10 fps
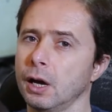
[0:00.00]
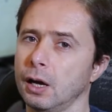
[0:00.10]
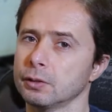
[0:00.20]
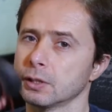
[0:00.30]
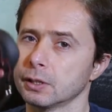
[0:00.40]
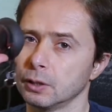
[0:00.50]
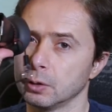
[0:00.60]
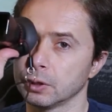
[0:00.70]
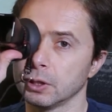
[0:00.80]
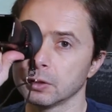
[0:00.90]
I'll just
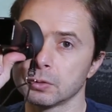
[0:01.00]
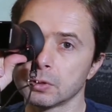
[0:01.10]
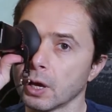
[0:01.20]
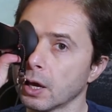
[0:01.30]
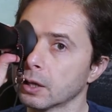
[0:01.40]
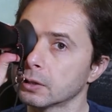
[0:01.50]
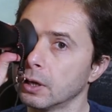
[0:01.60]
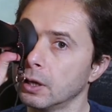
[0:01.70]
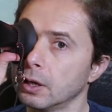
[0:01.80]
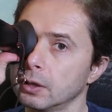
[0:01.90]
look into that
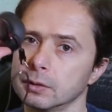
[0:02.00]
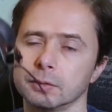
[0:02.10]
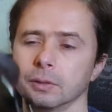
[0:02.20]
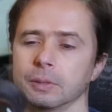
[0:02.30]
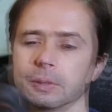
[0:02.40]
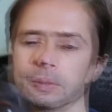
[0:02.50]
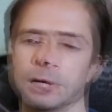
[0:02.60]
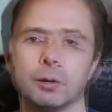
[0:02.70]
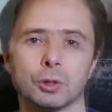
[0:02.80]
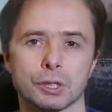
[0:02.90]
and
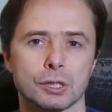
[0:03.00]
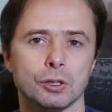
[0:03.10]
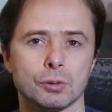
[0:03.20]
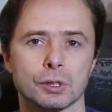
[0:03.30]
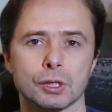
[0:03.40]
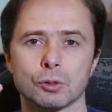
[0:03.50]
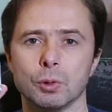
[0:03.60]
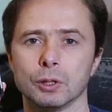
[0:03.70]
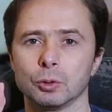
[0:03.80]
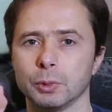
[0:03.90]
I will just use this
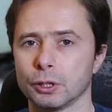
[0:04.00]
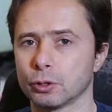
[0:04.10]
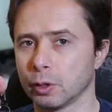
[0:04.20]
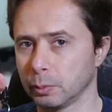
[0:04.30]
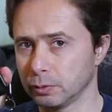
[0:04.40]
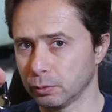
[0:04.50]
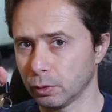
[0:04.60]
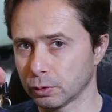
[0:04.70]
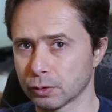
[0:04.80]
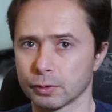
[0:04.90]
one to make sure I'm in
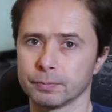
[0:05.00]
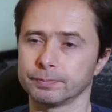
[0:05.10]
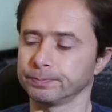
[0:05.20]
focus.